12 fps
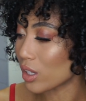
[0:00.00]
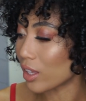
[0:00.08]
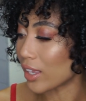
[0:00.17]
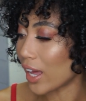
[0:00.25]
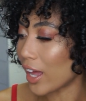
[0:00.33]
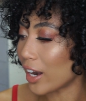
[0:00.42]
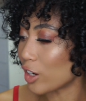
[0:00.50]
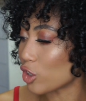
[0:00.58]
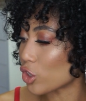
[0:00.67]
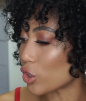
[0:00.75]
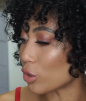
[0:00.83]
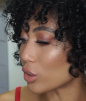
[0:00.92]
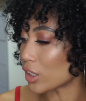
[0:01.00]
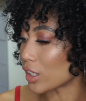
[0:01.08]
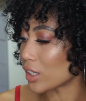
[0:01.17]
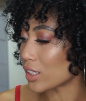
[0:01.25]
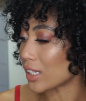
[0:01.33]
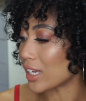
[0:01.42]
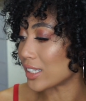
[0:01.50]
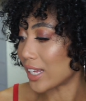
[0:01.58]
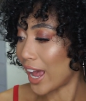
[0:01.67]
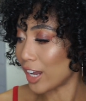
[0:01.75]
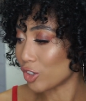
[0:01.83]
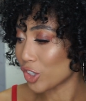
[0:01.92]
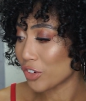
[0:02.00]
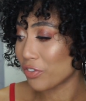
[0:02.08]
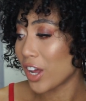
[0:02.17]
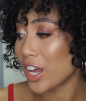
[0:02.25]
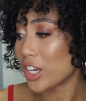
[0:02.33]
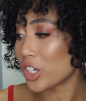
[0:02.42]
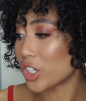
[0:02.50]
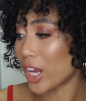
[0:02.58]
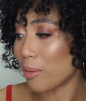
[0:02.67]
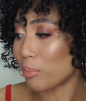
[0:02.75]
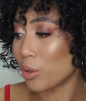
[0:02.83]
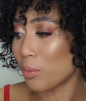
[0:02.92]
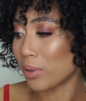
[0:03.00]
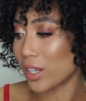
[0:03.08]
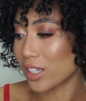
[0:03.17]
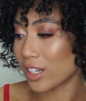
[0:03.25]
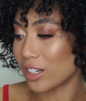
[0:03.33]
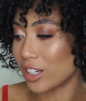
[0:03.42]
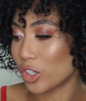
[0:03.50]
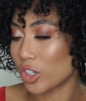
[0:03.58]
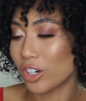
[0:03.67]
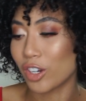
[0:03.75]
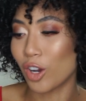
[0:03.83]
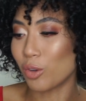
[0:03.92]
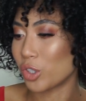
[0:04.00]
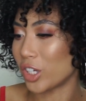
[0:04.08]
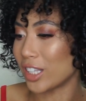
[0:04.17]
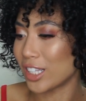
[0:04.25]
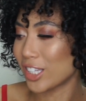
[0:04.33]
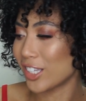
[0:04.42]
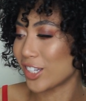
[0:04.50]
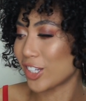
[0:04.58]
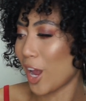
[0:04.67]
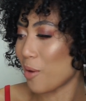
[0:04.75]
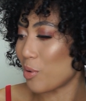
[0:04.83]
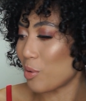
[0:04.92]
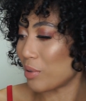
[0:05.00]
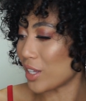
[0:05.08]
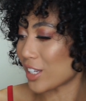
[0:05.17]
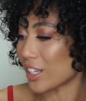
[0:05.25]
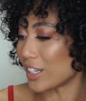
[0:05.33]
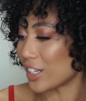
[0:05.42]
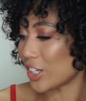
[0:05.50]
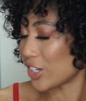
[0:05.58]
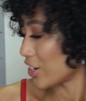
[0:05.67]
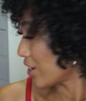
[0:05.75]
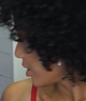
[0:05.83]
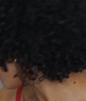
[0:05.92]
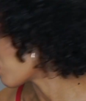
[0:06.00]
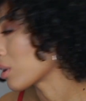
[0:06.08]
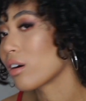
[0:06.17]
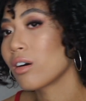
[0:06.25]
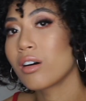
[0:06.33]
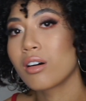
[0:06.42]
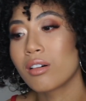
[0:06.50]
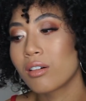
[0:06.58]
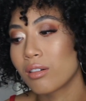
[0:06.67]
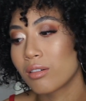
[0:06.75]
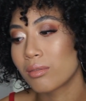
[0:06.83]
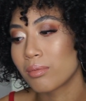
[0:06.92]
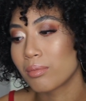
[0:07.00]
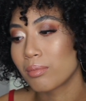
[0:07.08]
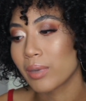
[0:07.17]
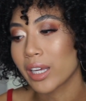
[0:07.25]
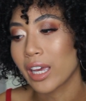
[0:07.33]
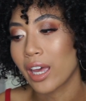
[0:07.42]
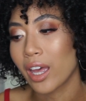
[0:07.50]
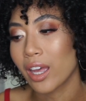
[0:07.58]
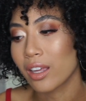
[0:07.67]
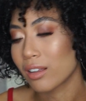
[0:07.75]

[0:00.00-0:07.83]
the Head and Shoulders Dandruff Shampoo plus conditioner. Oh shit, this is a shampoo plus conditioner. Oh my god, my cat,